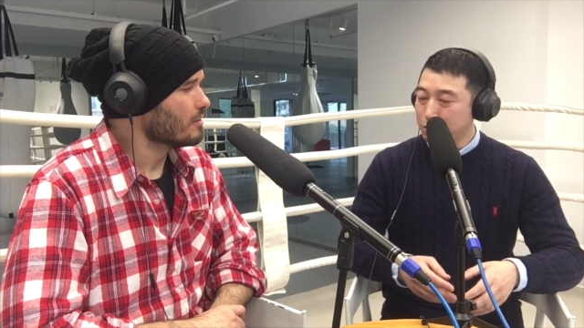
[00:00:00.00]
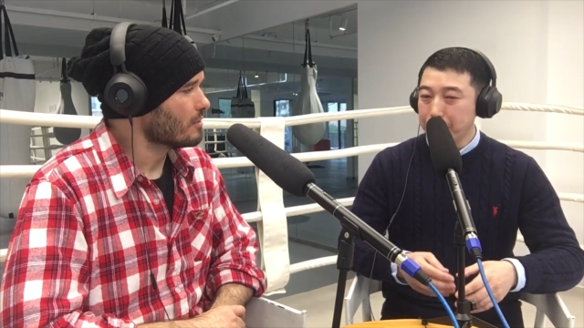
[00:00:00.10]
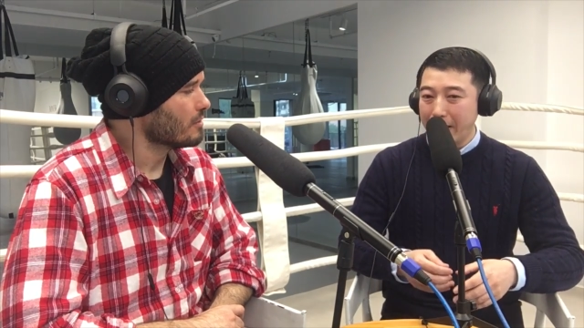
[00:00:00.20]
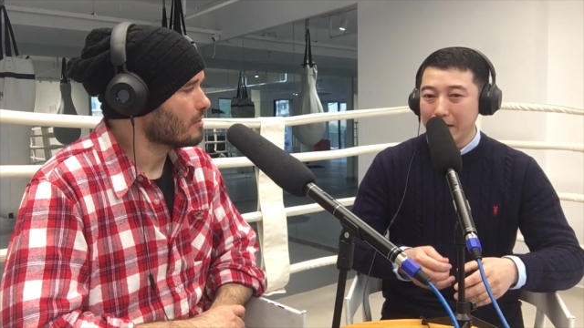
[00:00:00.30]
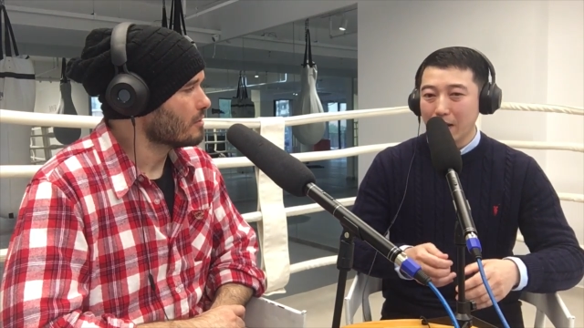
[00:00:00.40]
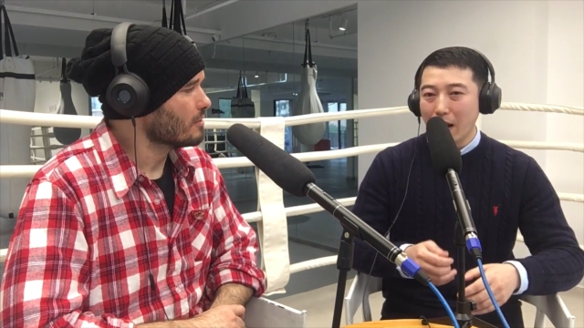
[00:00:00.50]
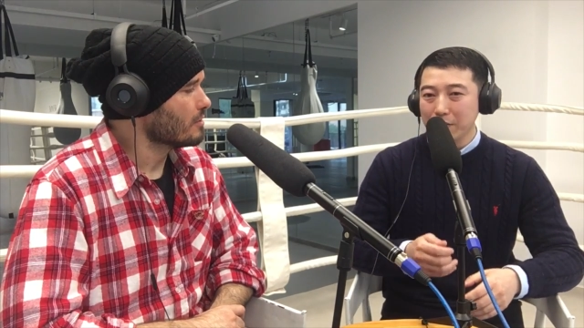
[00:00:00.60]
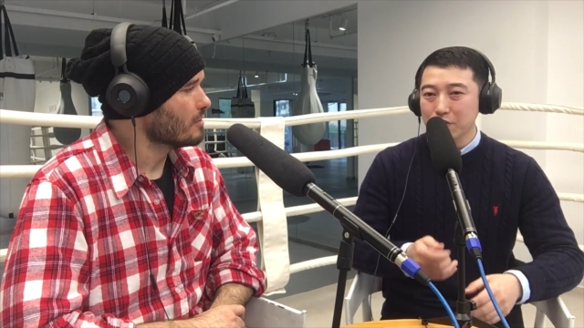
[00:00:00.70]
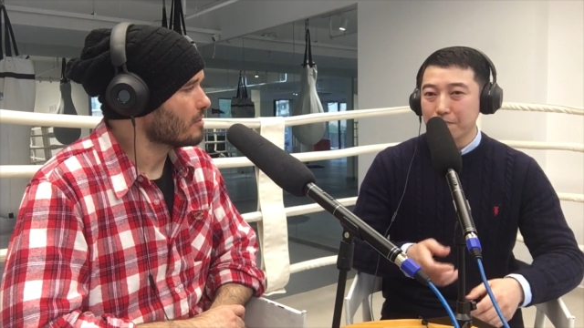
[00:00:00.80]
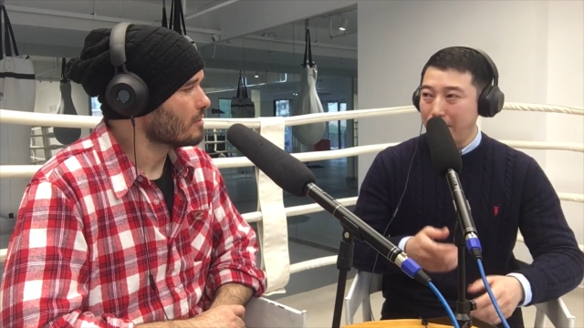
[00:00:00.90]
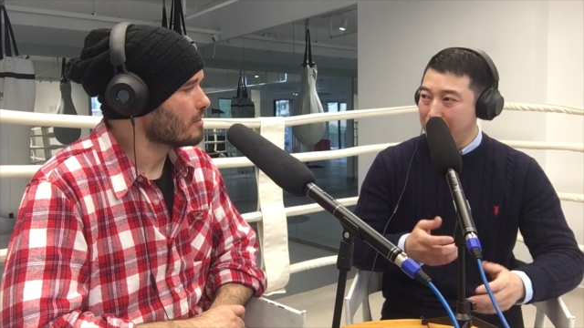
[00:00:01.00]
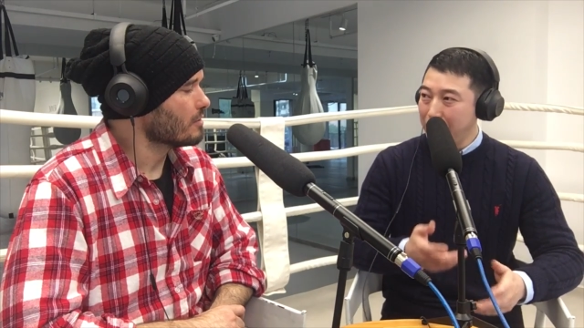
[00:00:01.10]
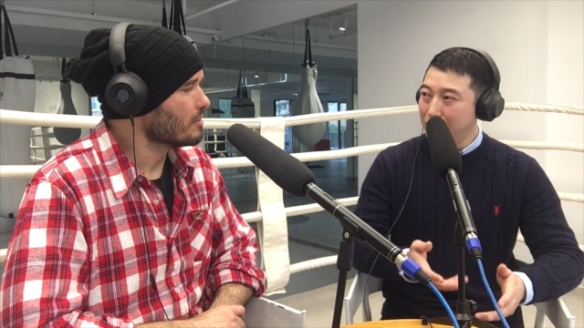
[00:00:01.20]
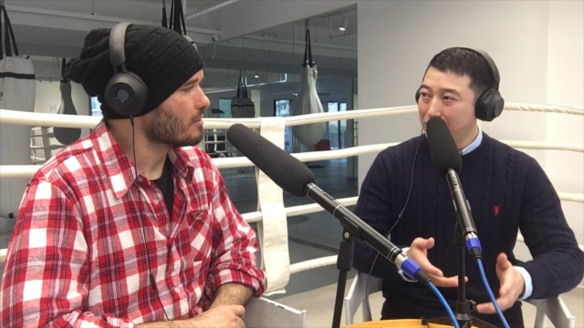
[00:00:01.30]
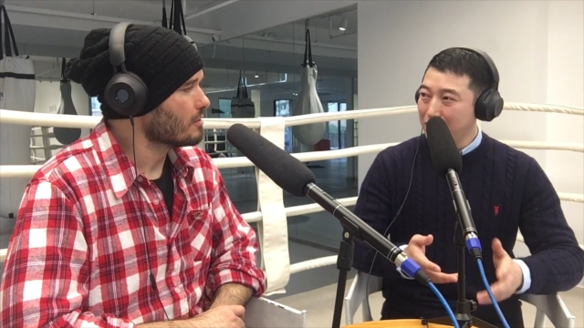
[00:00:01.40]
Speaker 1: You pay hundred per
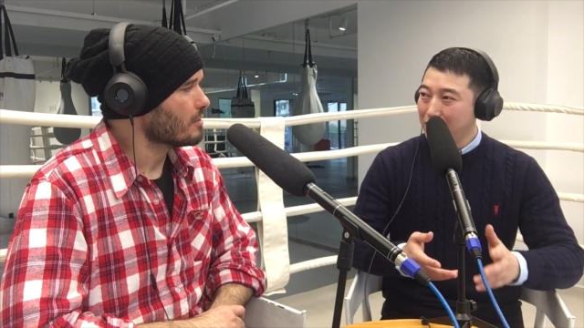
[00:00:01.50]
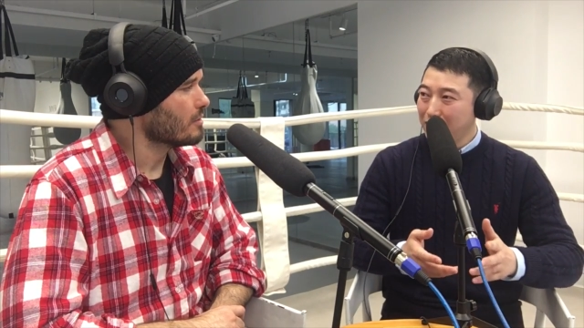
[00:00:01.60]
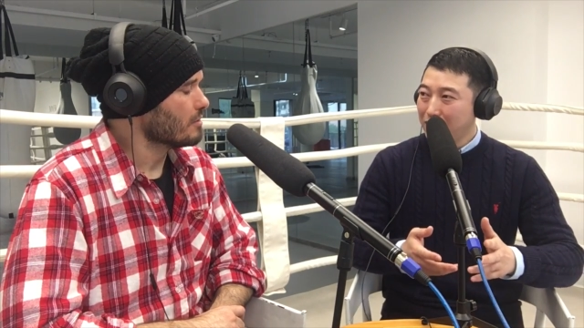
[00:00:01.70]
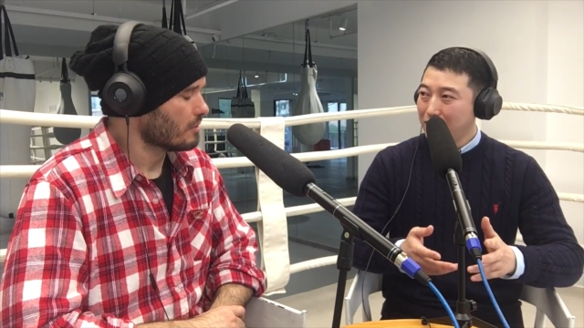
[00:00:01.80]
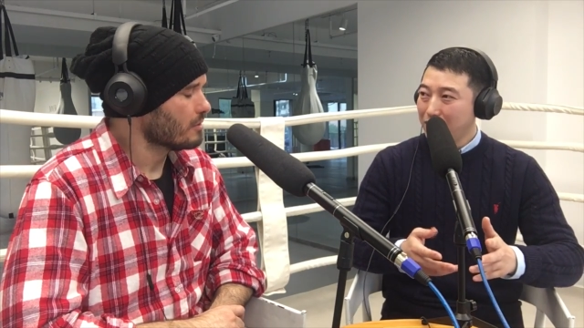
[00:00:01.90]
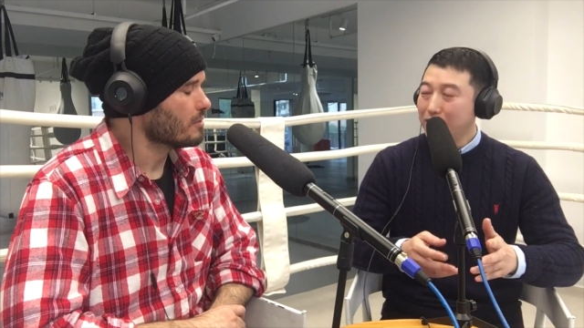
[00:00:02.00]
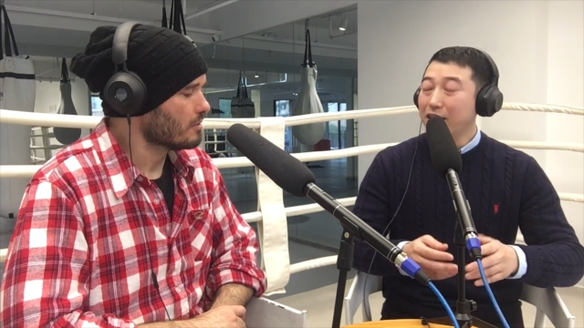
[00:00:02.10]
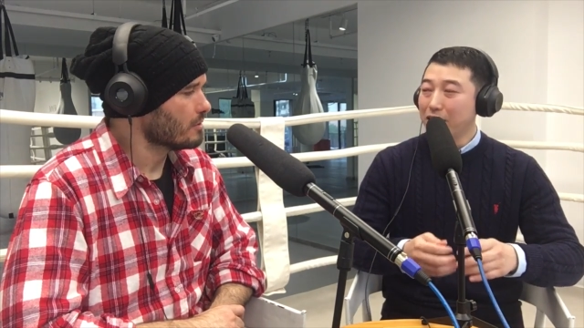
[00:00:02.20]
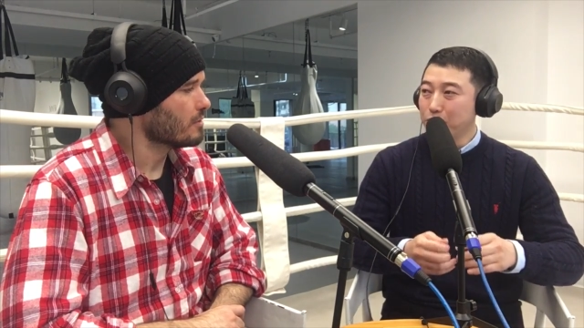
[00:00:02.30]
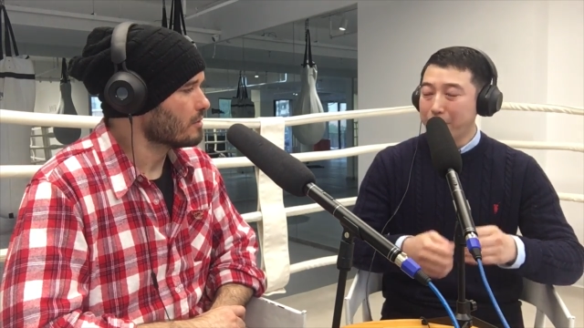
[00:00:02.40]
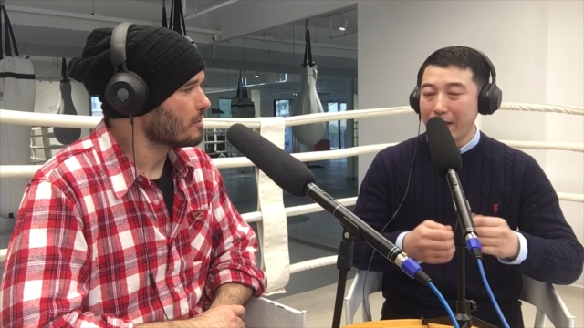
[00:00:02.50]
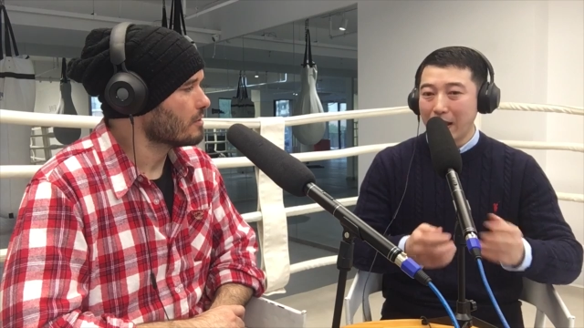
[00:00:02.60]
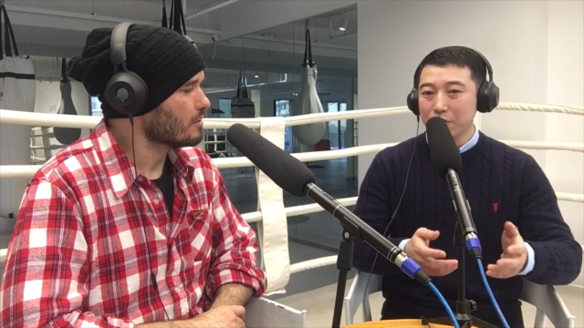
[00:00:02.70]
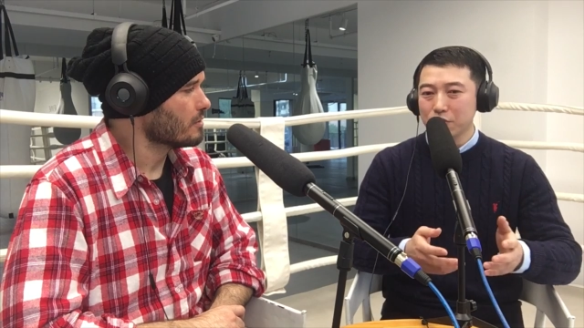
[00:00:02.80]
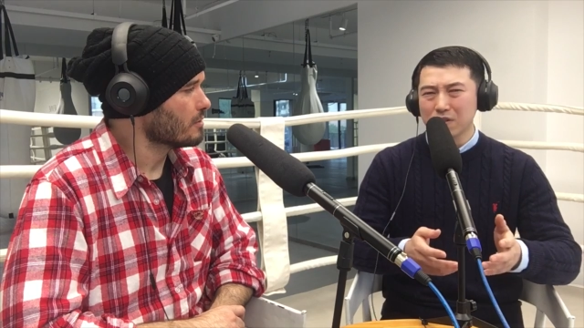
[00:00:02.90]
year. Yeah, you pay
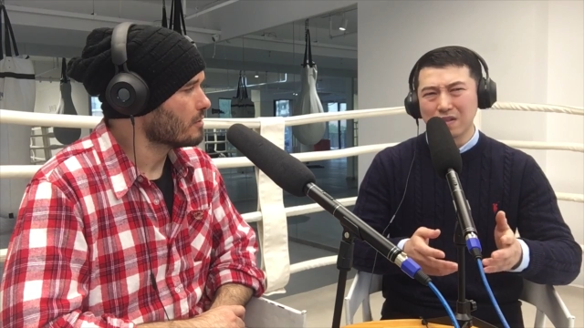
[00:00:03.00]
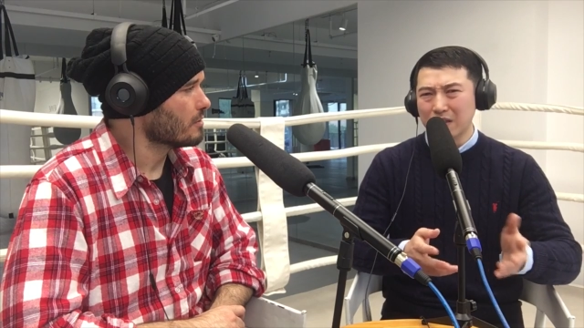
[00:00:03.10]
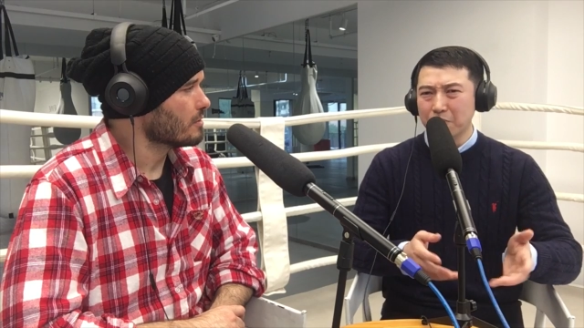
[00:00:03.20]
hundred